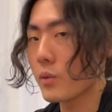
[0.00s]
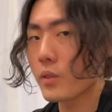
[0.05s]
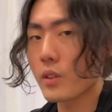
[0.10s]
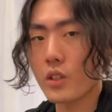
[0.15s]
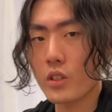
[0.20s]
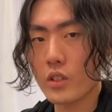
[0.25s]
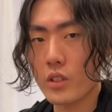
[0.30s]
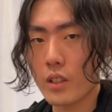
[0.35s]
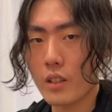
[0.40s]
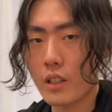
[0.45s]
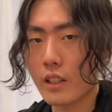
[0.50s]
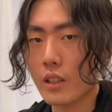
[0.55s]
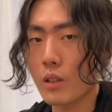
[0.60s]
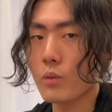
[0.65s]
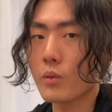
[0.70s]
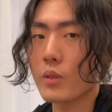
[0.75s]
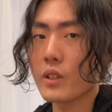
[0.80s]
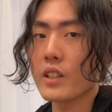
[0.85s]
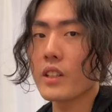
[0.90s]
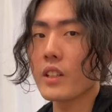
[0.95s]
version, like a
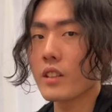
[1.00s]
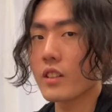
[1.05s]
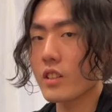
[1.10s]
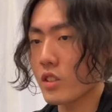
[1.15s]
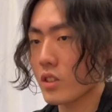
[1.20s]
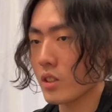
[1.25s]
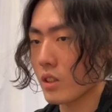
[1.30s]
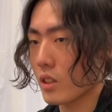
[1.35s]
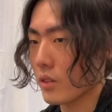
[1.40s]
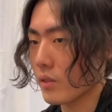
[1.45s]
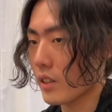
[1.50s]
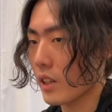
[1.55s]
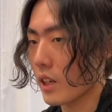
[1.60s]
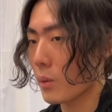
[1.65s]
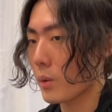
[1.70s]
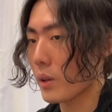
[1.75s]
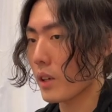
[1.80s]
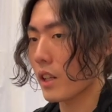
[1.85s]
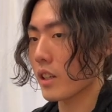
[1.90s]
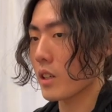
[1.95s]
re-edition of that,
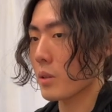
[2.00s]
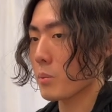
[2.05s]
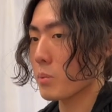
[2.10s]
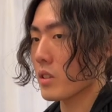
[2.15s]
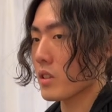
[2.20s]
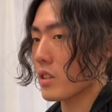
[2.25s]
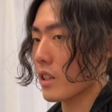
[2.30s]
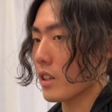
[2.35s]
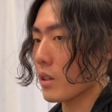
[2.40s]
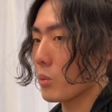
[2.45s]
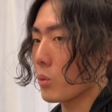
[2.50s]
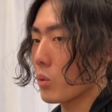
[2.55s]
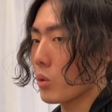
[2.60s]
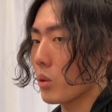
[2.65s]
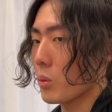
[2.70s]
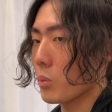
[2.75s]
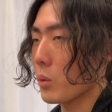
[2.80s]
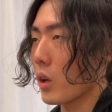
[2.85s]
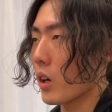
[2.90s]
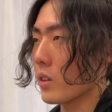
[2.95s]
where like he puts like a
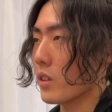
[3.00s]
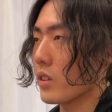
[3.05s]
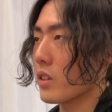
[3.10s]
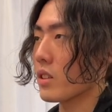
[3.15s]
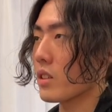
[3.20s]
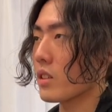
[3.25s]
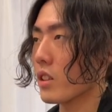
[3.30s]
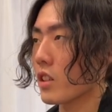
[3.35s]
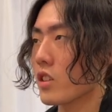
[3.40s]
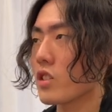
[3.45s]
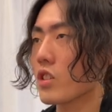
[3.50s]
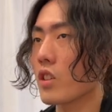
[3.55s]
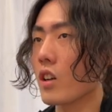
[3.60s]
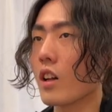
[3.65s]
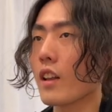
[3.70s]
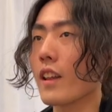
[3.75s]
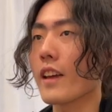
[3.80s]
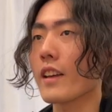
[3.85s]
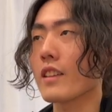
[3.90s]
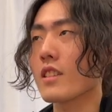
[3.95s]
more modern touch
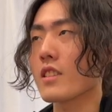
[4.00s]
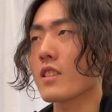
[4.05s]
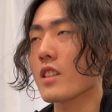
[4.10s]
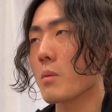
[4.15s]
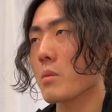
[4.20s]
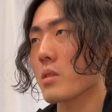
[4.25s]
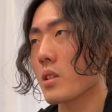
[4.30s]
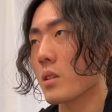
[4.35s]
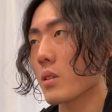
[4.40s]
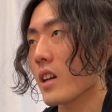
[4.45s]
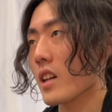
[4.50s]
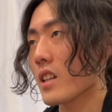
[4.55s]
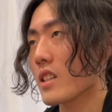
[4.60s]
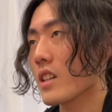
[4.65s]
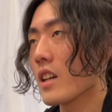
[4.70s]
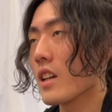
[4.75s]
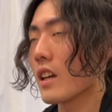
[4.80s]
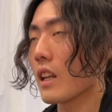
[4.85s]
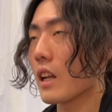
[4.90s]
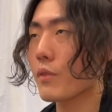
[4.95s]
on like the same silhouette.
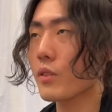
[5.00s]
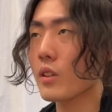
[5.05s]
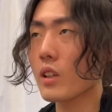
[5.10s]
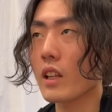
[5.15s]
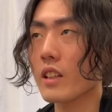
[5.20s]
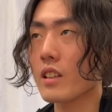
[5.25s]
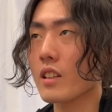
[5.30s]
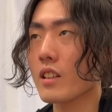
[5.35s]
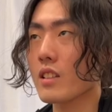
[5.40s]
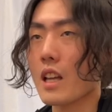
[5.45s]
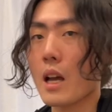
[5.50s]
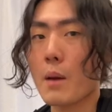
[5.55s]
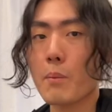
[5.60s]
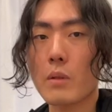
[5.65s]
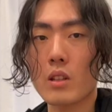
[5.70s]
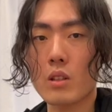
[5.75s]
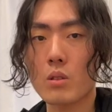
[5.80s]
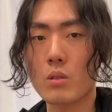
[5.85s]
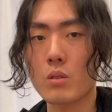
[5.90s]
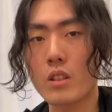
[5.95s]
And I feel like this
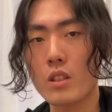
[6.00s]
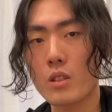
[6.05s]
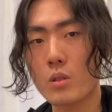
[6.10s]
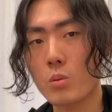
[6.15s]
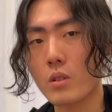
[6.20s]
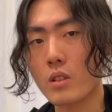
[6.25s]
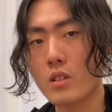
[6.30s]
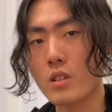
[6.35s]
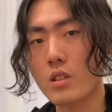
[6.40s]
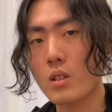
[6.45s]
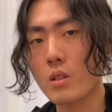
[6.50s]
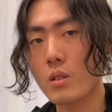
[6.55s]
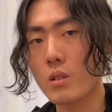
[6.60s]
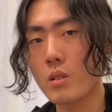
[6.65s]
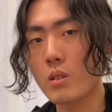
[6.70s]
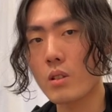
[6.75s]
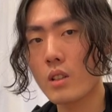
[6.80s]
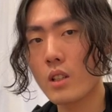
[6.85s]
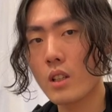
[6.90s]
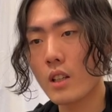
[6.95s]
happened to this one too
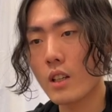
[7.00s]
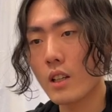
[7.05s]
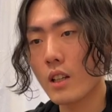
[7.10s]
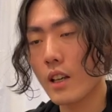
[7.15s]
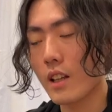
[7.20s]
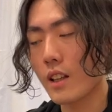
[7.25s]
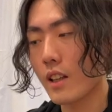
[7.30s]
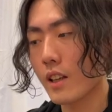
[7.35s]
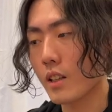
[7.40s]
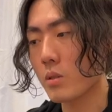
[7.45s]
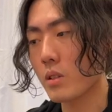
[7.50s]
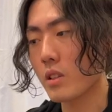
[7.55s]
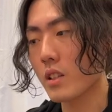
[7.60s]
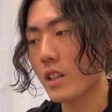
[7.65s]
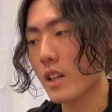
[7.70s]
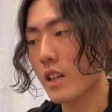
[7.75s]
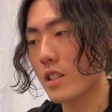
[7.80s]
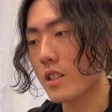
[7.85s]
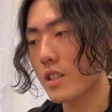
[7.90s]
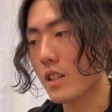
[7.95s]
in like
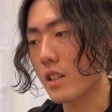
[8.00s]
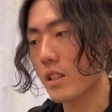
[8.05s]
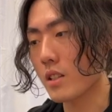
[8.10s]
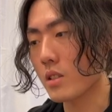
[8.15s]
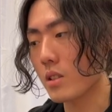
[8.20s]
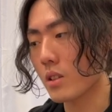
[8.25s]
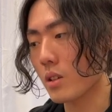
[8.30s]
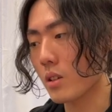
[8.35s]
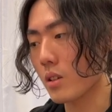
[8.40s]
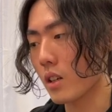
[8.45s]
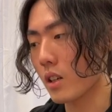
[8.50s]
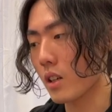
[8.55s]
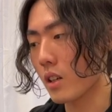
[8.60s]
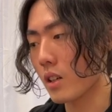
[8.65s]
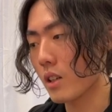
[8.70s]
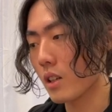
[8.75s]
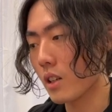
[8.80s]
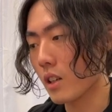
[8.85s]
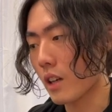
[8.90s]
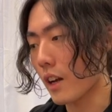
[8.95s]
2018. So
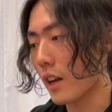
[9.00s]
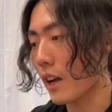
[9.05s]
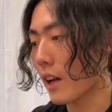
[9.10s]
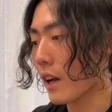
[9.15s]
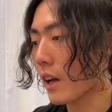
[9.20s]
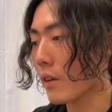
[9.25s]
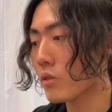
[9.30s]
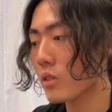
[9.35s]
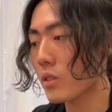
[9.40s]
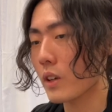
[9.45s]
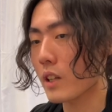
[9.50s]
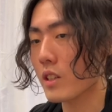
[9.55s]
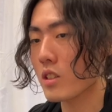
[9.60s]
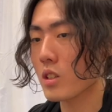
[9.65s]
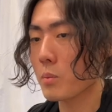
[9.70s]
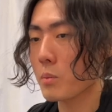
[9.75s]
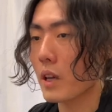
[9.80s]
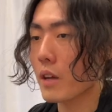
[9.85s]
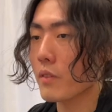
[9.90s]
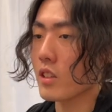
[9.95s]
I have to find
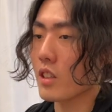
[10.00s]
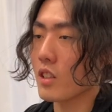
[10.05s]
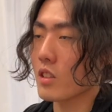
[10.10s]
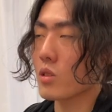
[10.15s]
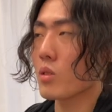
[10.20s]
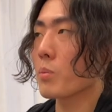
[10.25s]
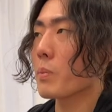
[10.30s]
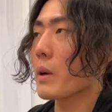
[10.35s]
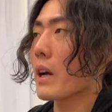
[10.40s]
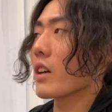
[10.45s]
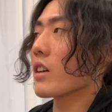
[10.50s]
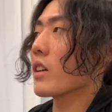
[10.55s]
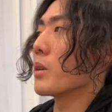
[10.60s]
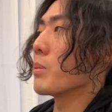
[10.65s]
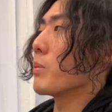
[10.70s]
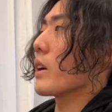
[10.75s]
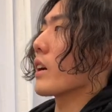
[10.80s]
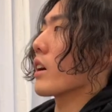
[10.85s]
some evidence to back up my